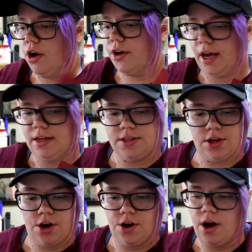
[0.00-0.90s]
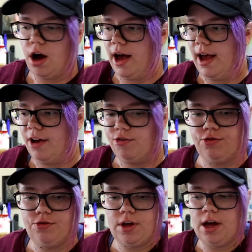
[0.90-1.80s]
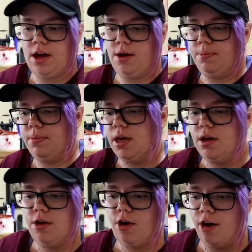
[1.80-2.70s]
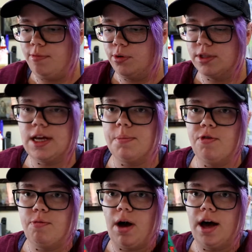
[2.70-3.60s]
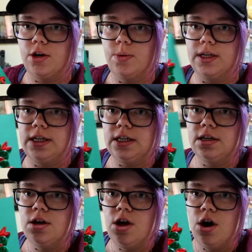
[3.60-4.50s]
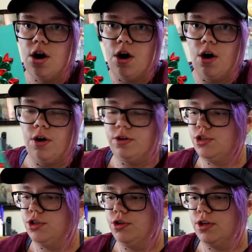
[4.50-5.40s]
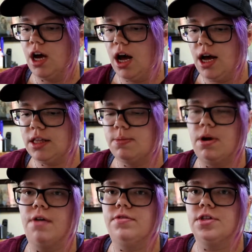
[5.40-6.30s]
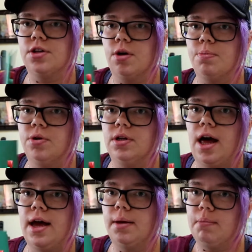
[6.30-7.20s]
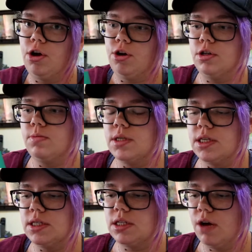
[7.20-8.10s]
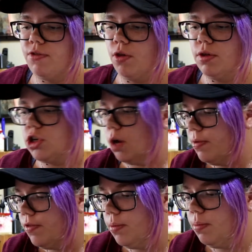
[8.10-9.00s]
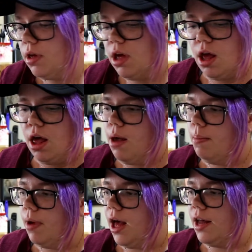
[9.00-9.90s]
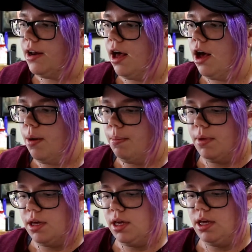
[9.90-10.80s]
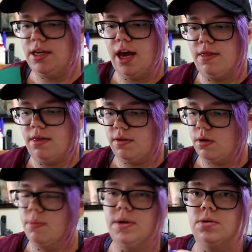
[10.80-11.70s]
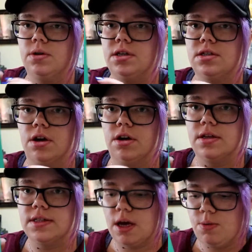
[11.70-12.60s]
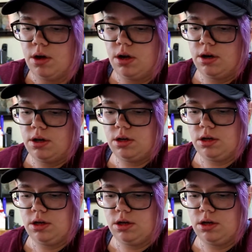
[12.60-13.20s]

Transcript: Okay, so I have I've put some of my quilling onto cards, but I've just got to put like Merry Christmas and stuff on the top of them. But yeah, that's what I'll be doing. So there's that one,